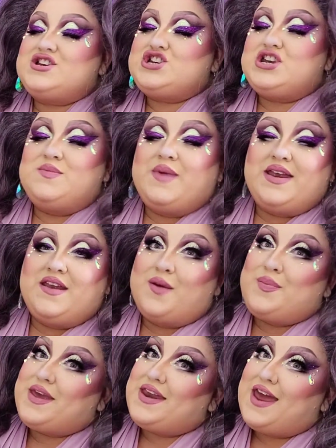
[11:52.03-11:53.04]
She might
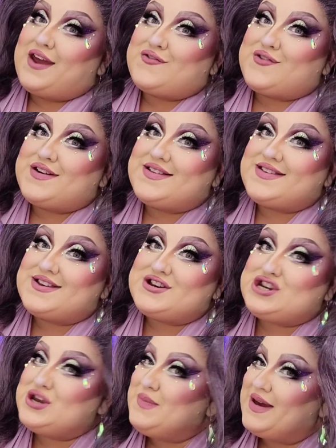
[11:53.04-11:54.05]
not be an actress.
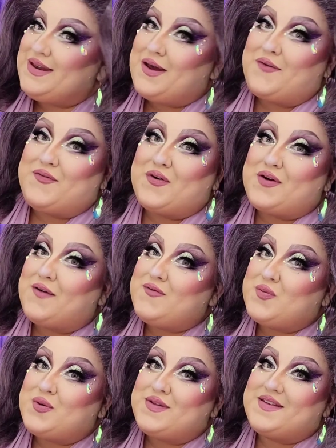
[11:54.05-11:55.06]
She might not feel
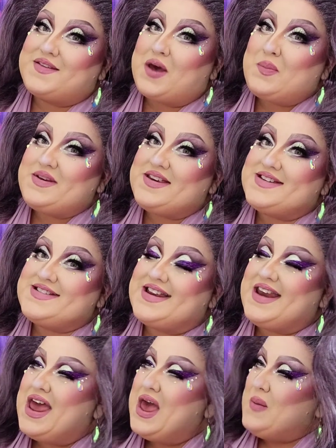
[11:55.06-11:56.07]
comfortable in this
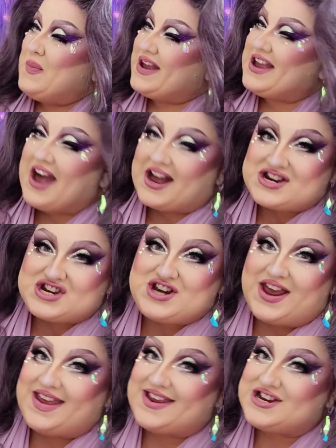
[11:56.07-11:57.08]
competition, but gosh
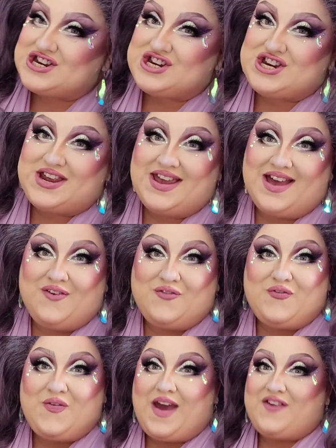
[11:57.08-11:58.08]
dang, is she a
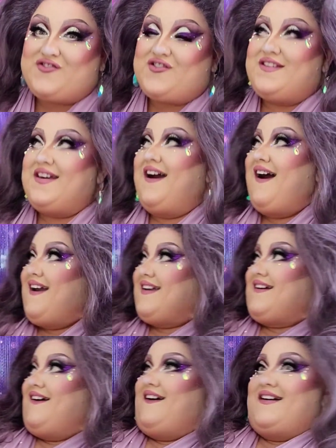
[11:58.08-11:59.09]
fashion
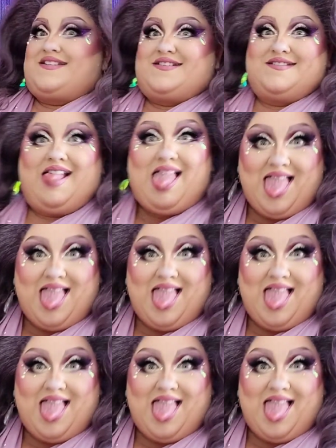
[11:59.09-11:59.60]
icon.